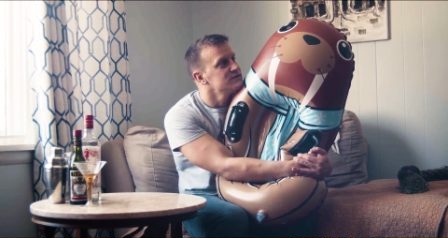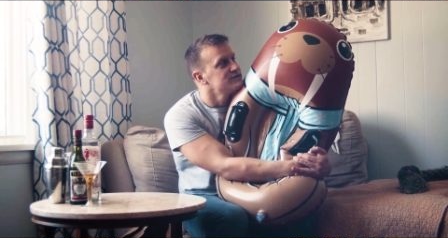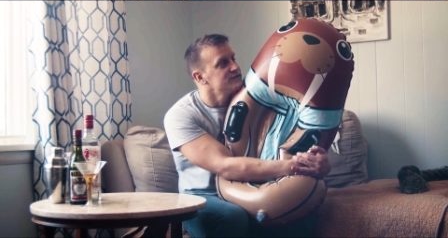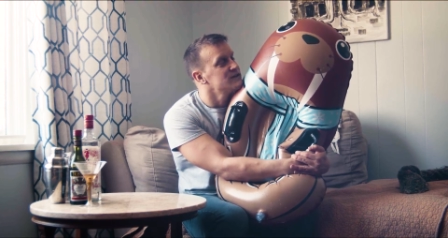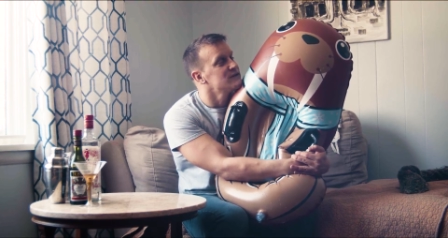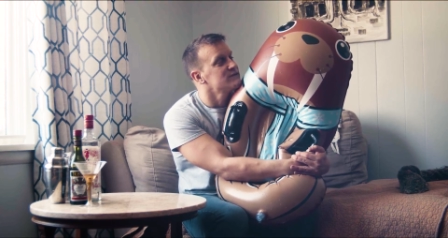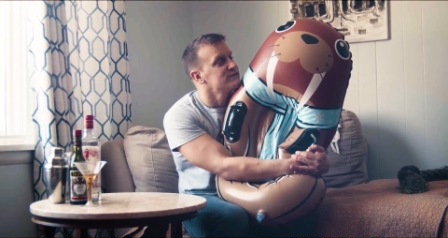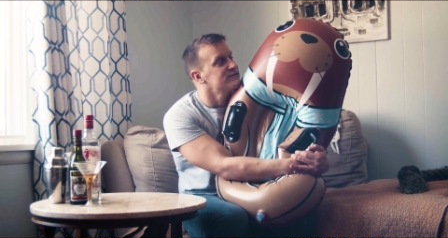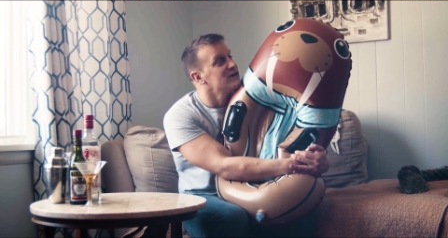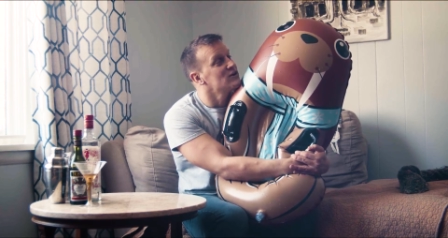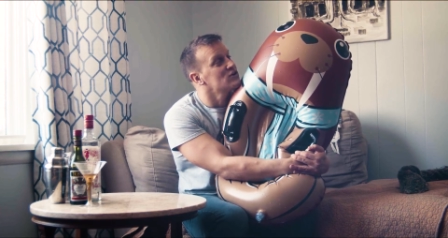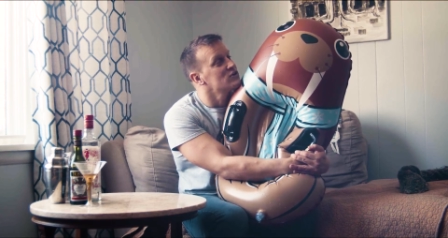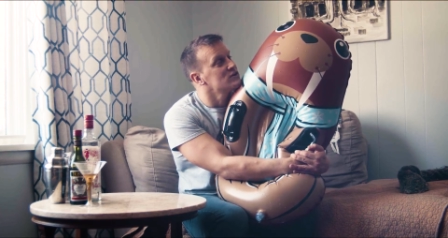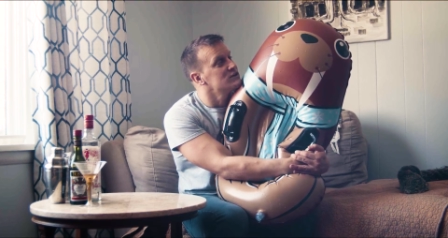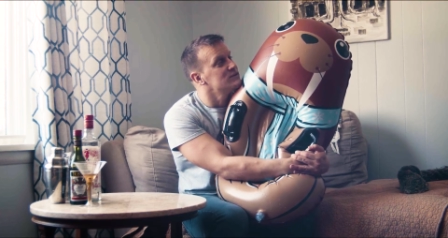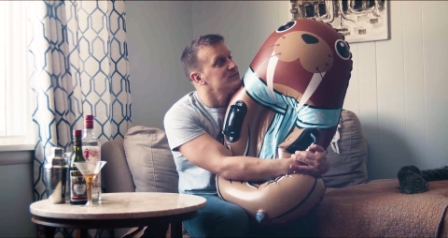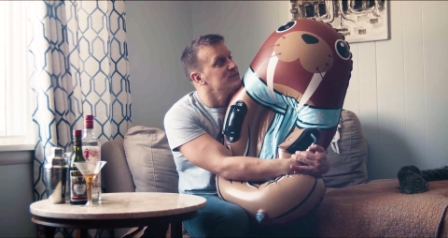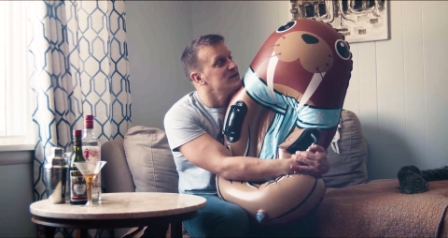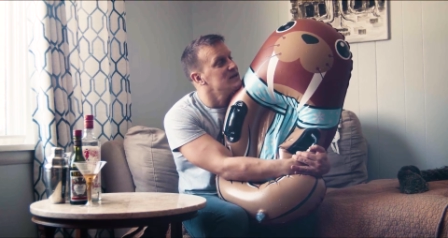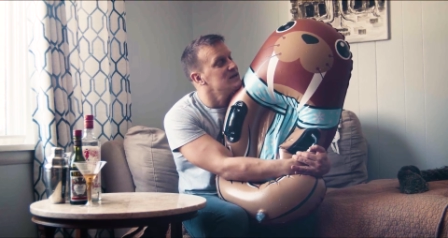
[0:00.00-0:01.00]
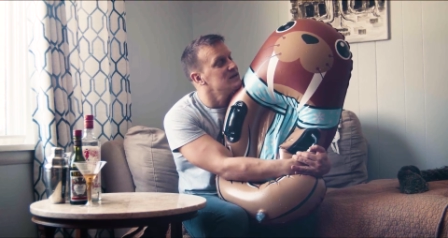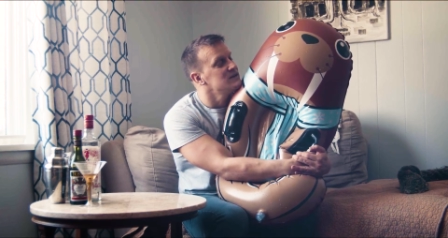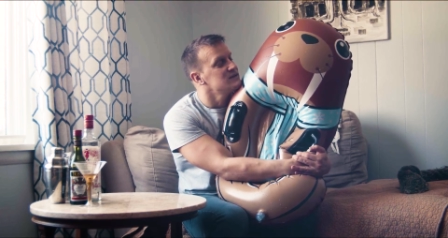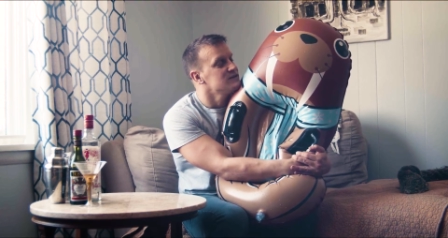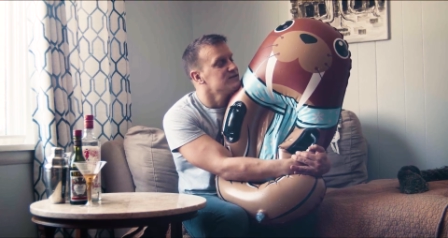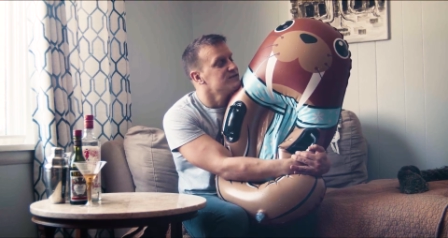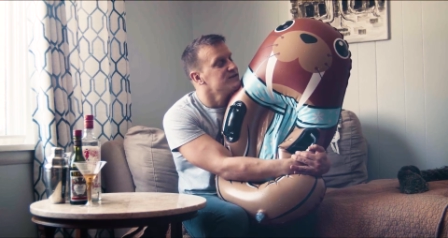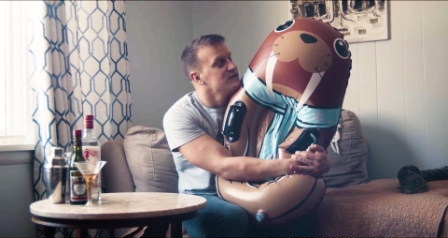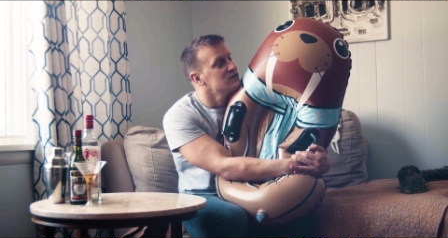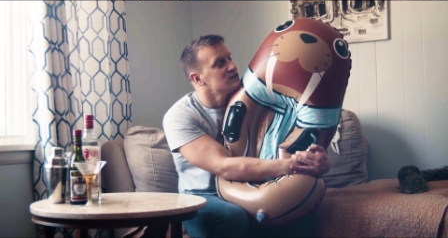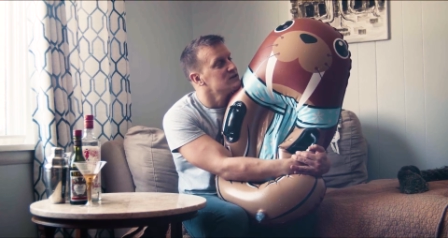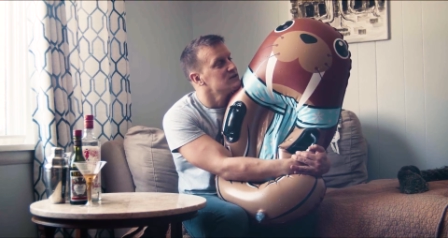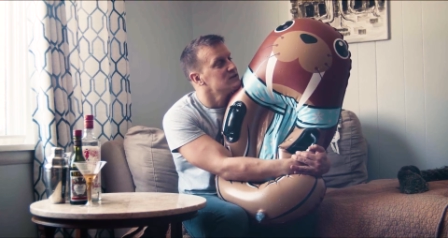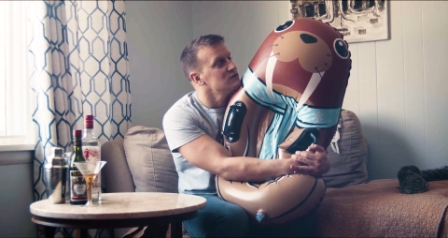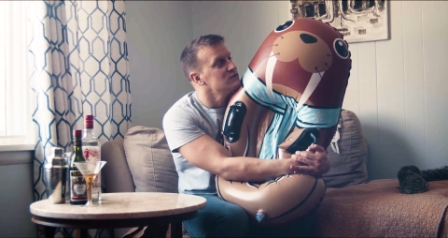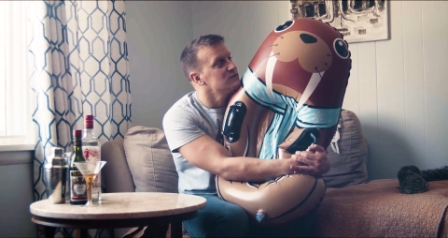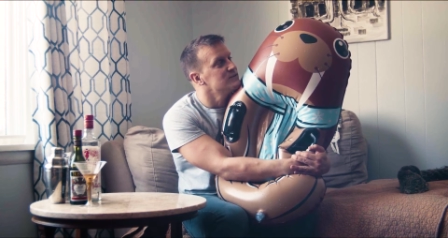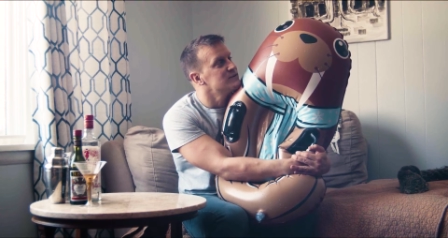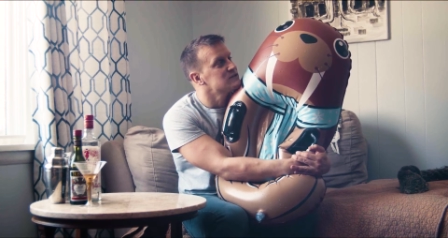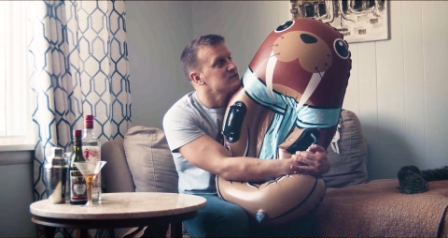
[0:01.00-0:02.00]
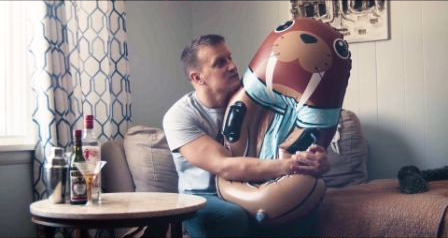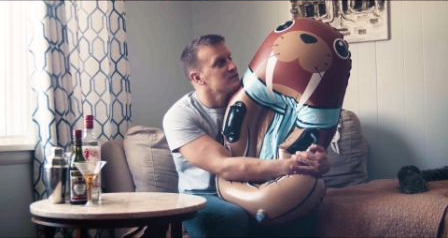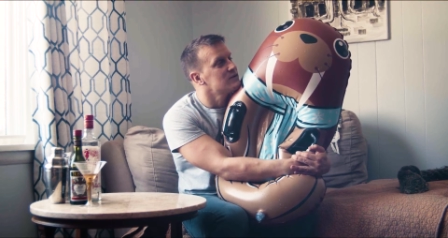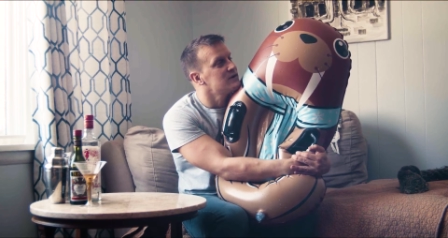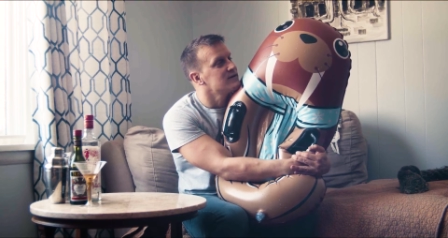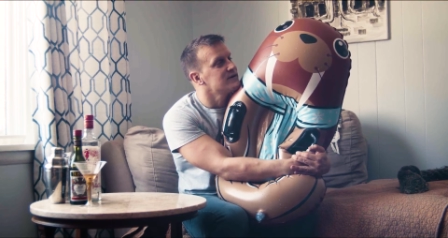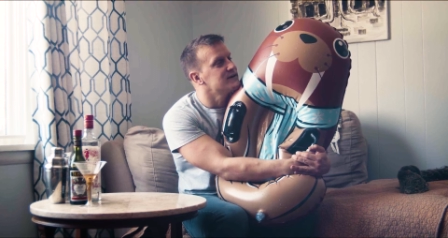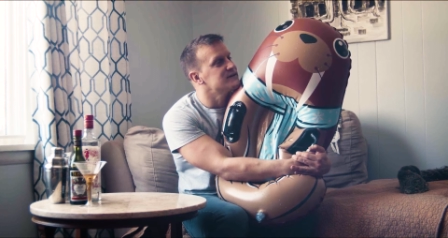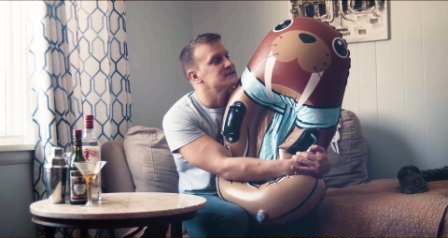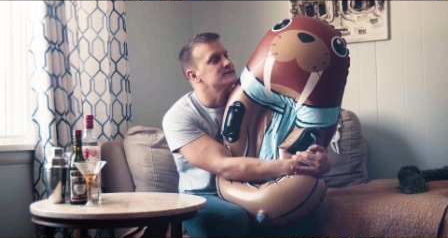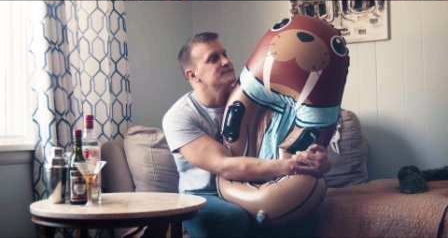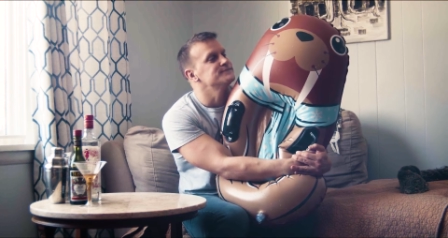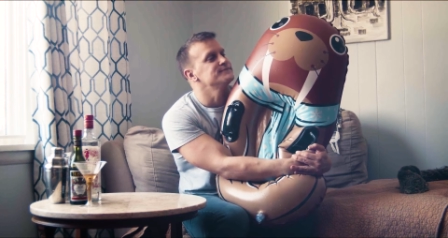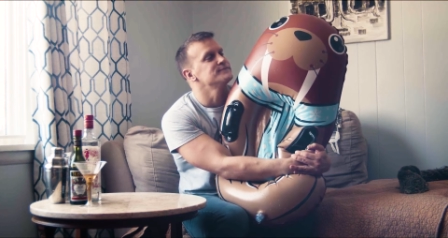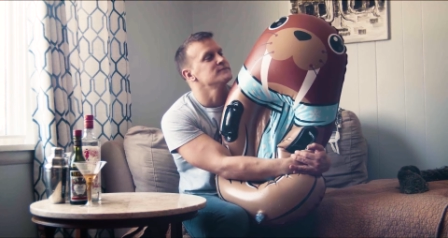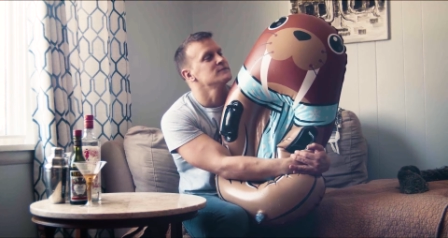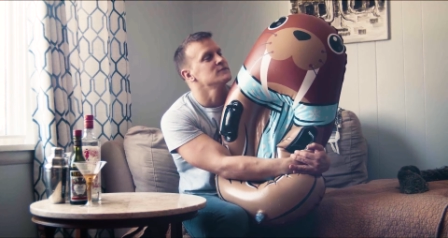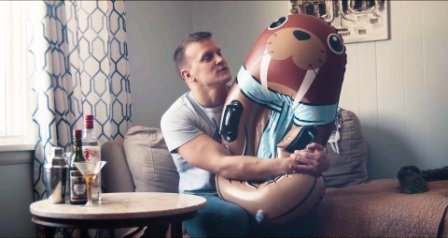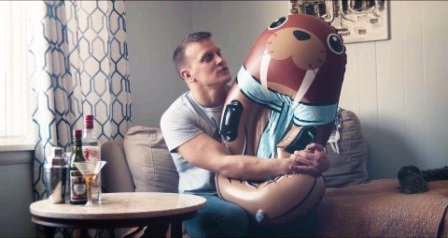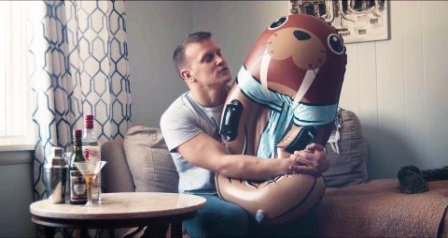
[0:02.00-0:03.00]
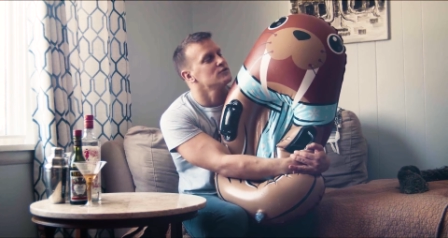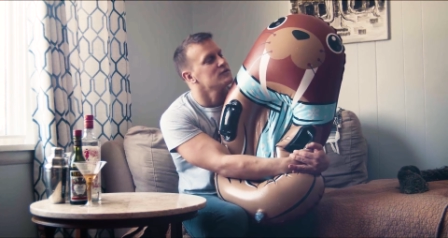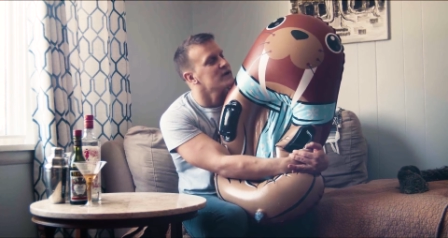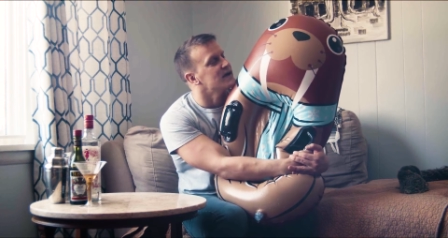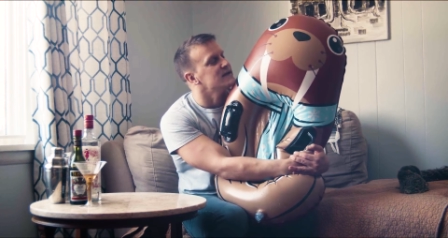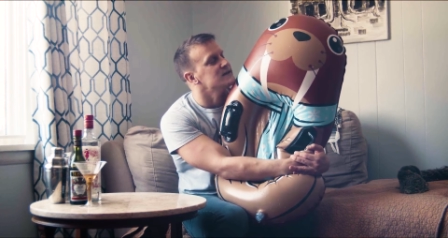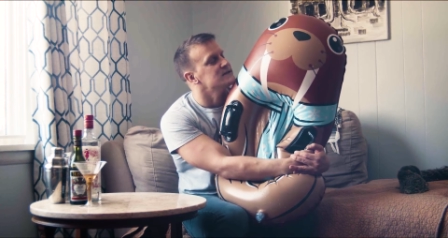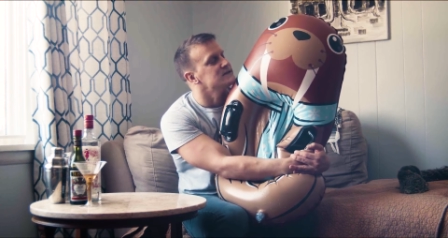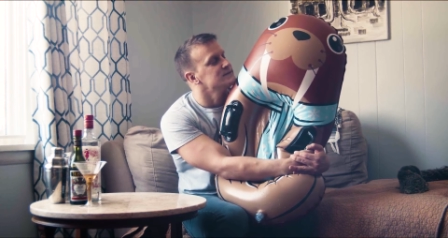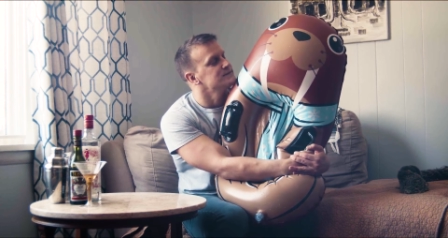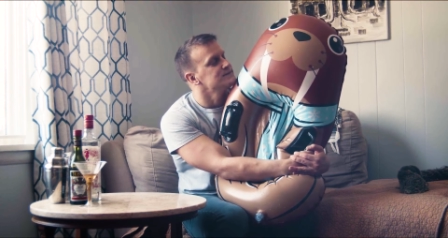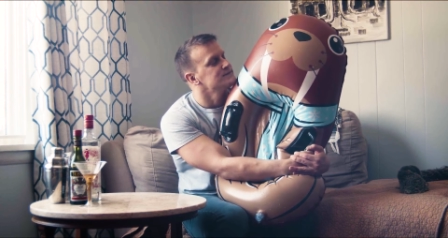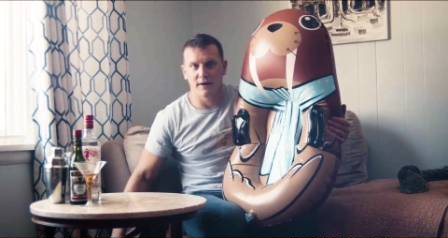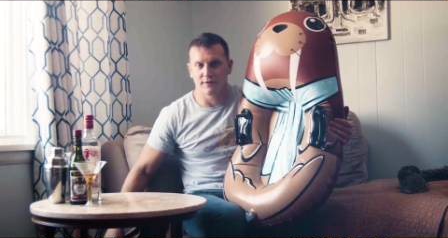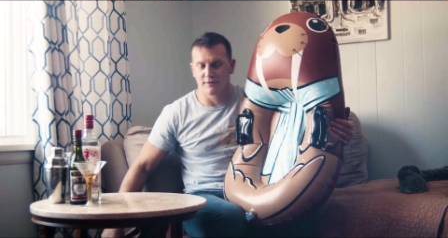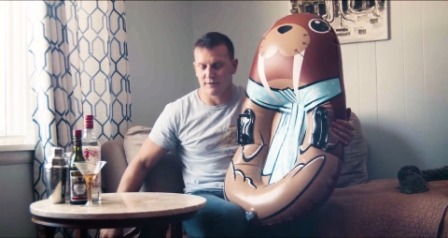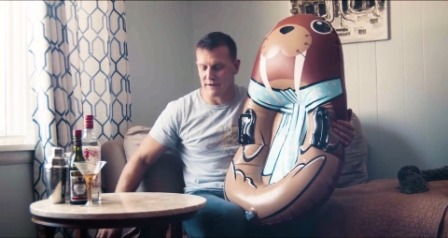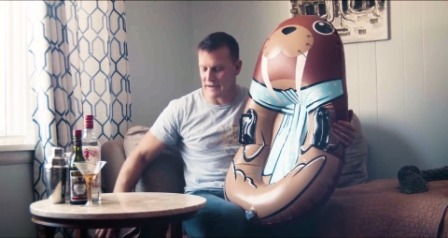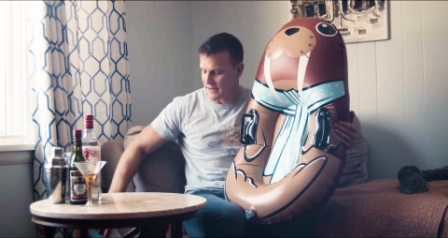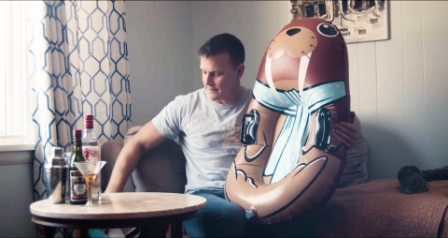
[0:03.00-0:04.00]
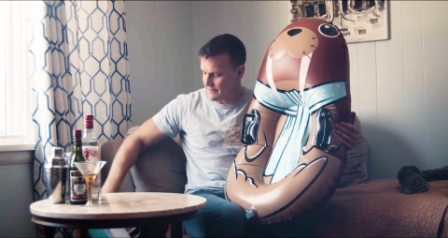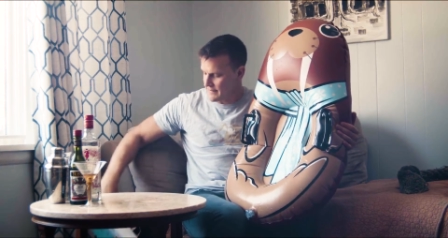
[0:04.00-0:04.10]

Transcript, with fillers: Feel felt good to me. Did it feel good to you, Mr. Walrus? Great. I would